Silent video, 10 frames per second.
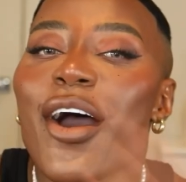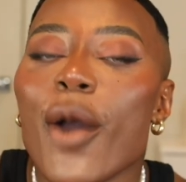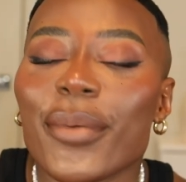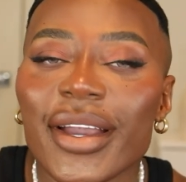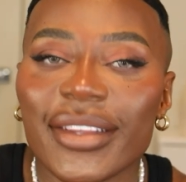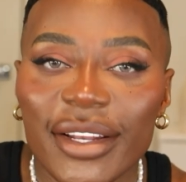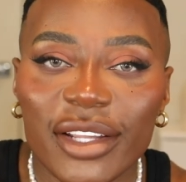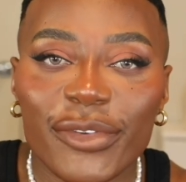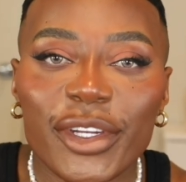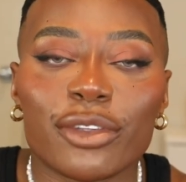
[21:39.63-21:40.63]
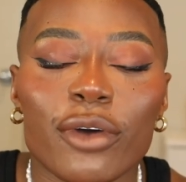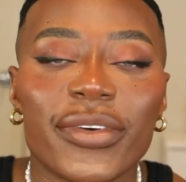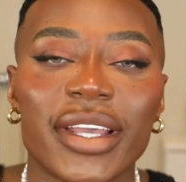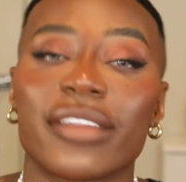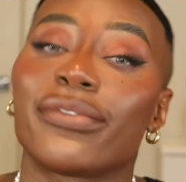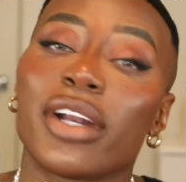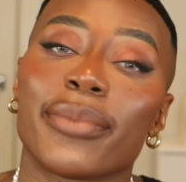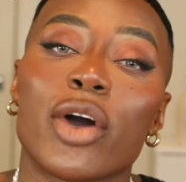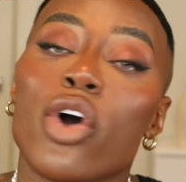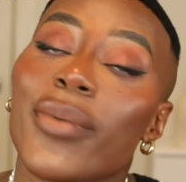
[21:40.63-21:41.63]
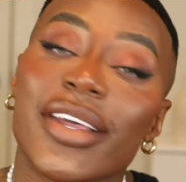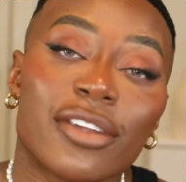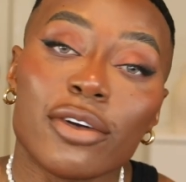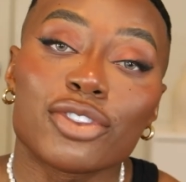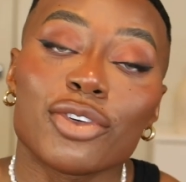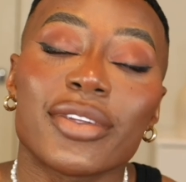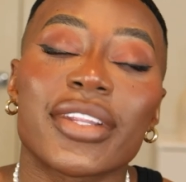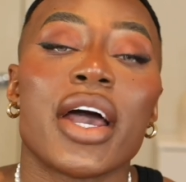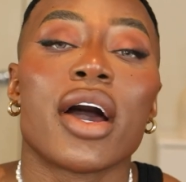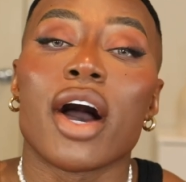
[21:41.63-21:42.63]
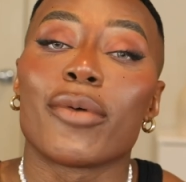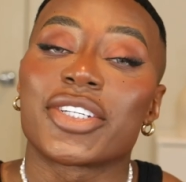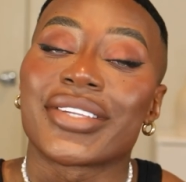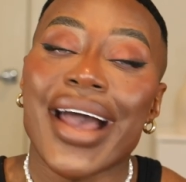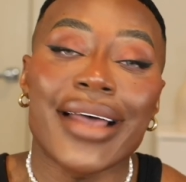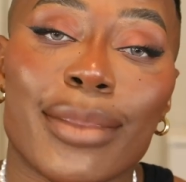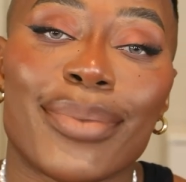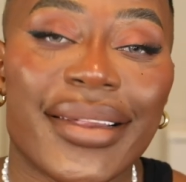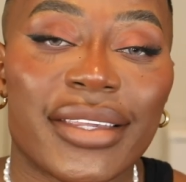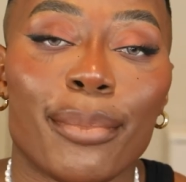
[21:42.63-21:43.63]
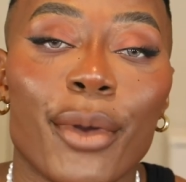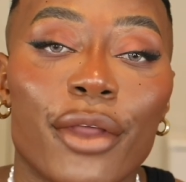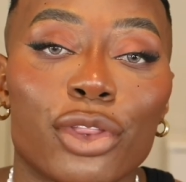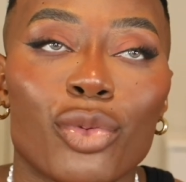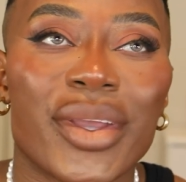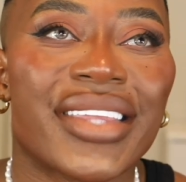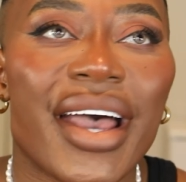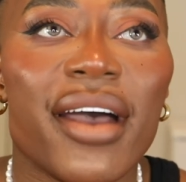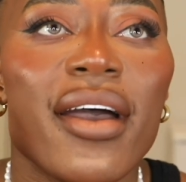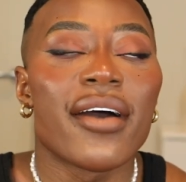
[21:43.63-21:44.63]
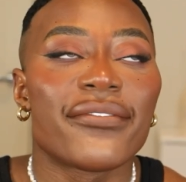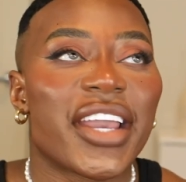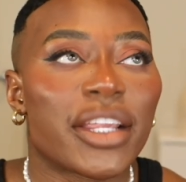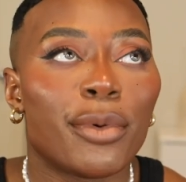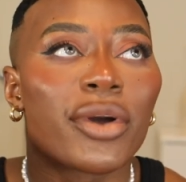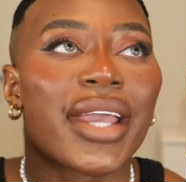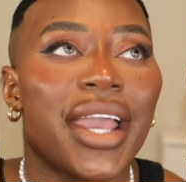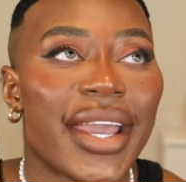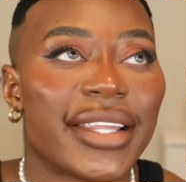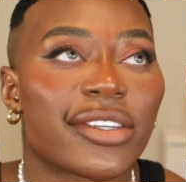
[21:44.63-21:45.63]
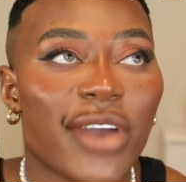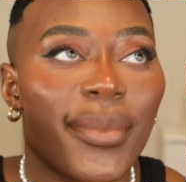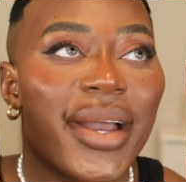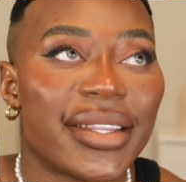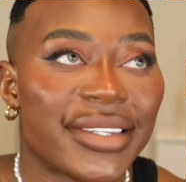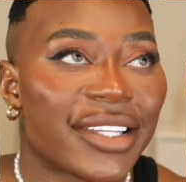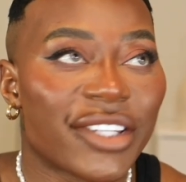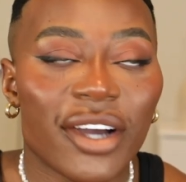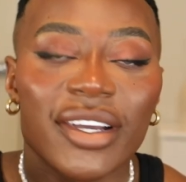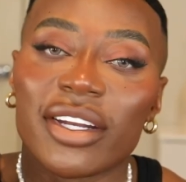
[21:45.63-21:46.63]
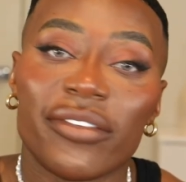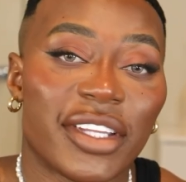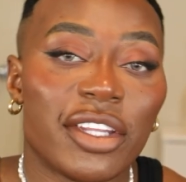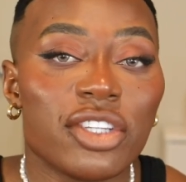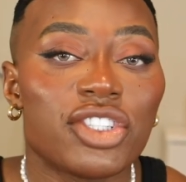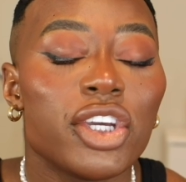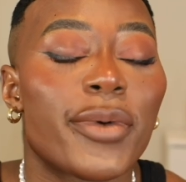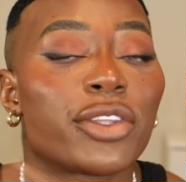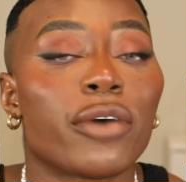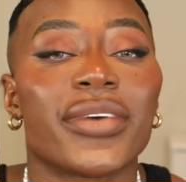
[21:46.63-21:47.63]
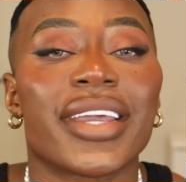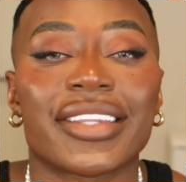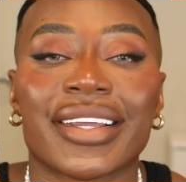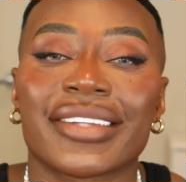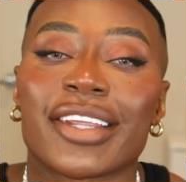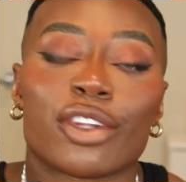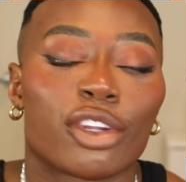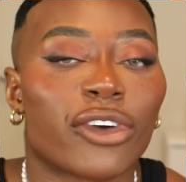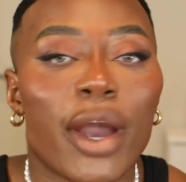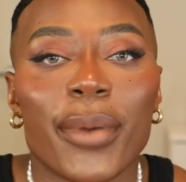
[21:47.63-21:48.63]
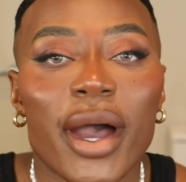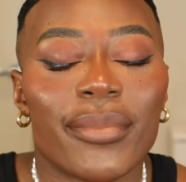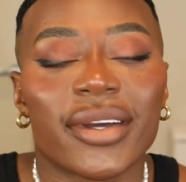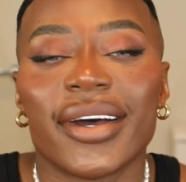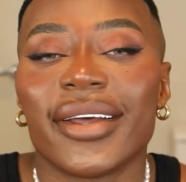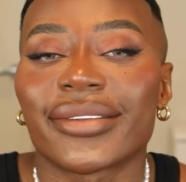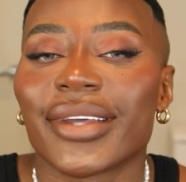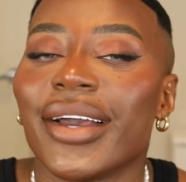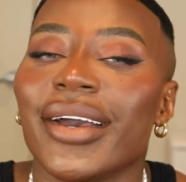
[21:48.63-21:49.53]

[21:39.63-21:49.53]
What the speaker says: Hope you guys like this video. Don't forget to follow me on all my socials, which is at ThePlasticBoy on Twitter, Facebook, Instagram, TikTok, and obviously YouTube. And don't forget to click that subscribe button because,